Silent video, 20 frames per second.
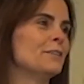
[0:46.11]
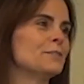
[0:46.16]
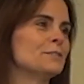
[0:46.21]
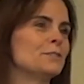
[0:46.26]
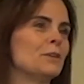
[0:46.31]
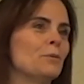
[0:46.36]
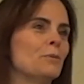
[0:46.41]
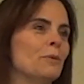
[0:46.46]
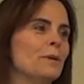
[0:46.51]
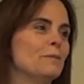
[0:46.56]

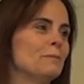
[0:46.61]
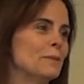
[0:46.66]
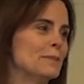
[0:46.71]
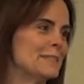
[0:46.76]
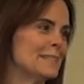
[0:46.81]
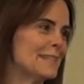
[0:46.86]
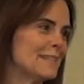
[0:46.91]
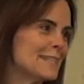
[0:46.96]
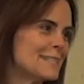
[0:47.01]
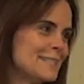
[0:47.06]
So it was
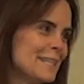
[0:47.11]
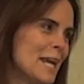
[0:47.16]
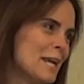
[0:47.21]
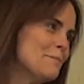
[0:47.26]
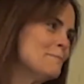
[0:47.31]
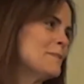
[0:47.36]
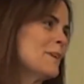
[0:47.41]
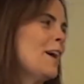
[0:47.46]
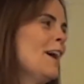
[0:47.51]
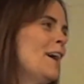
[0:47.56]
at the
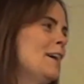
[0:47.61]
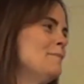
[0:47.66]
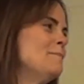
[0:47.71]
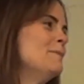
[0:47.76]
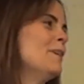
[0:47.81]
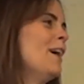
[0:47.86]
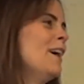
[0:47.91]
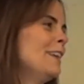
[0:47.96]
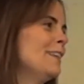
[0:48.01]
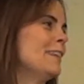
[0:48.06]
same time,
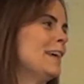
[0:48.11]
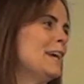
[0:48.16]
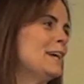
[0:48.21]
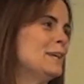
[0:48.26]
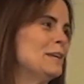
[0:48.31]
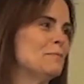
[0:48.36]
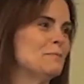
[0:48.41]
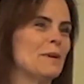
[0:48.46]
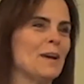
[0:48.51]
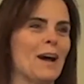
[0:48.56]
not
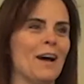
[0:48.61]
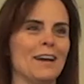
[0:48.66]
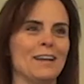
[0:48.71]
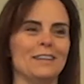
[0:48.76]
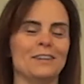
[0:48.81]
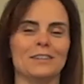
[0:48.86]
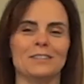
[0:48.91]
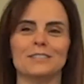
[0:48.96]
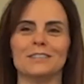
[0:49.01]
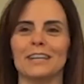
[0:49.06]
lagging behind
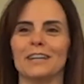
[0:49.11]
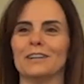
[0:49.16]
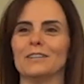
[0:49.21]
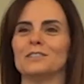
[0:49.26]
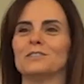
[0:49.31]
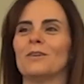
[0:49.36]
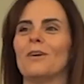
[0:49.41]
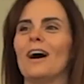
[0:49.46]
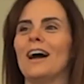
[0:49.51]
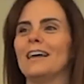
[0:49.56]
years later.
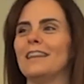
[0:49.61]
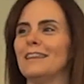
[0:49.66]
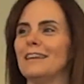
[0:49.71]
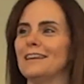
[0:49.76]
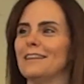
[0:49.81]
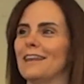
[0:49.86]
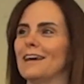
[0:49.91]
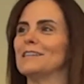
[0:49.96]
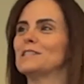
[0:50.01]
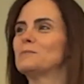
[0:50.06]
So I
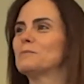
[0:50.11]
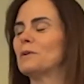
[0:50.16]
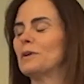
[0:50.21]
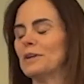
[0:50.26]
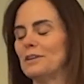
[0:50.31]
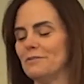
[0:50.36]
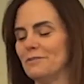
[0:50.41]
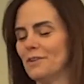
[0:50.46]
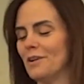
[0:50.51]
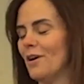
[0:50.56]
think that's
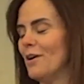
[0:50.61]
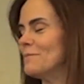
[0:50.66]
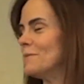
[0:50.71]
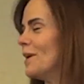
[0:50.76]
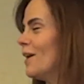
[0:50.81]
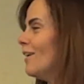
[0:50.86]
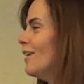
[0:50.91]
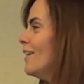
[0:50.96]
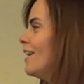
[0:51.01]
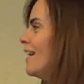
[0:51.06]
pretty
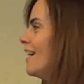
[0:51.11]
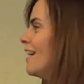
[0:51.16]
phenomenal.